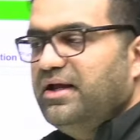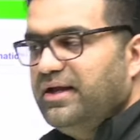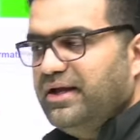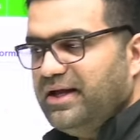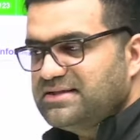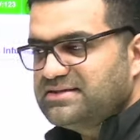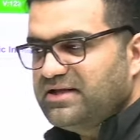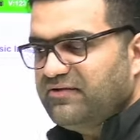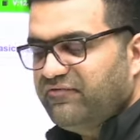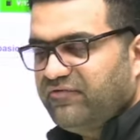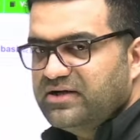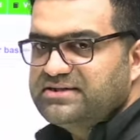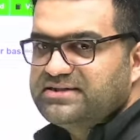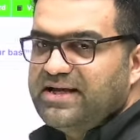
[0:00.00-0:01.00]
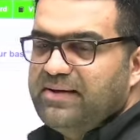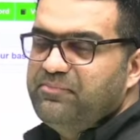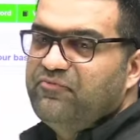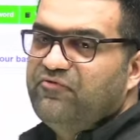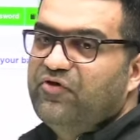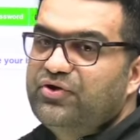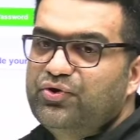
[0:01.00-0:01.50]
is the first step
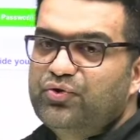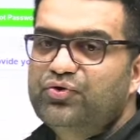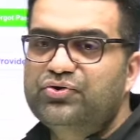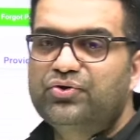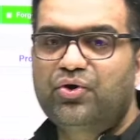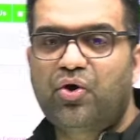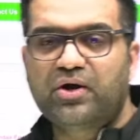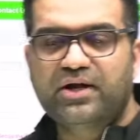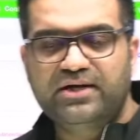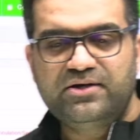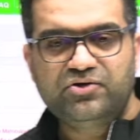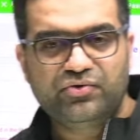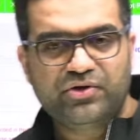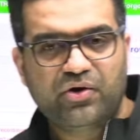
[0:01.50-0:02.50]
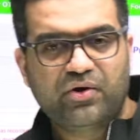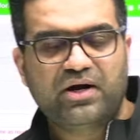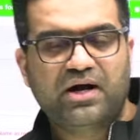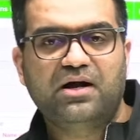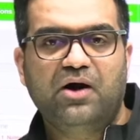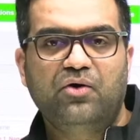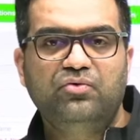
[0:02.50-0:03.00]
for you to log into your
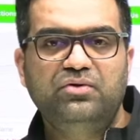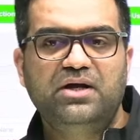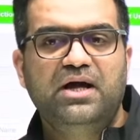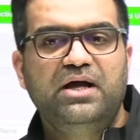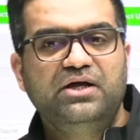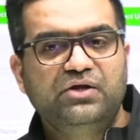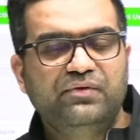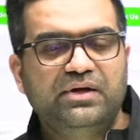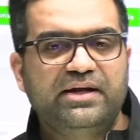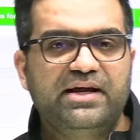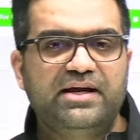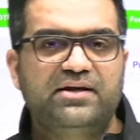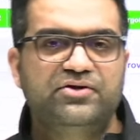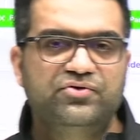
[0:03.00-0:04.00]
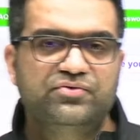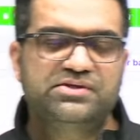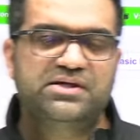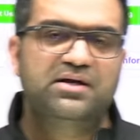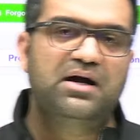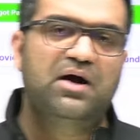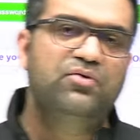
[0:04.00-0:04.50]
account. You will create a user
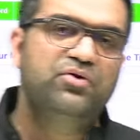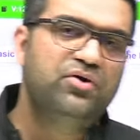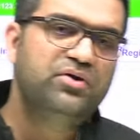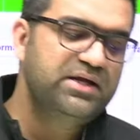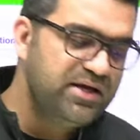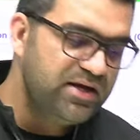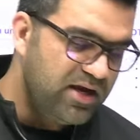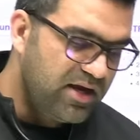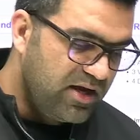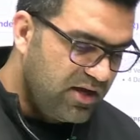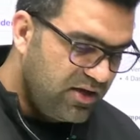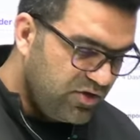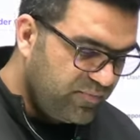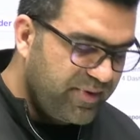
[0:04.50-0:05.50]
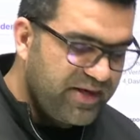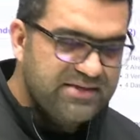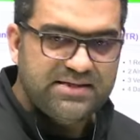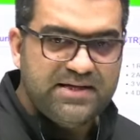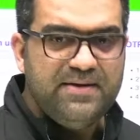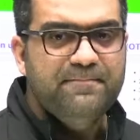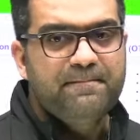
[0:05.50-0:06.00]
account on the
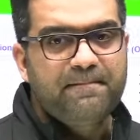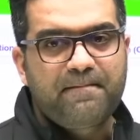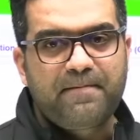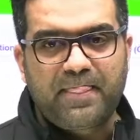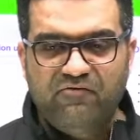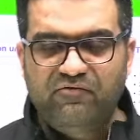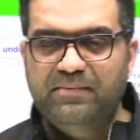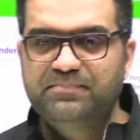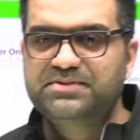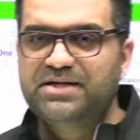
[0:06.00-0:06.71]
UPSC website,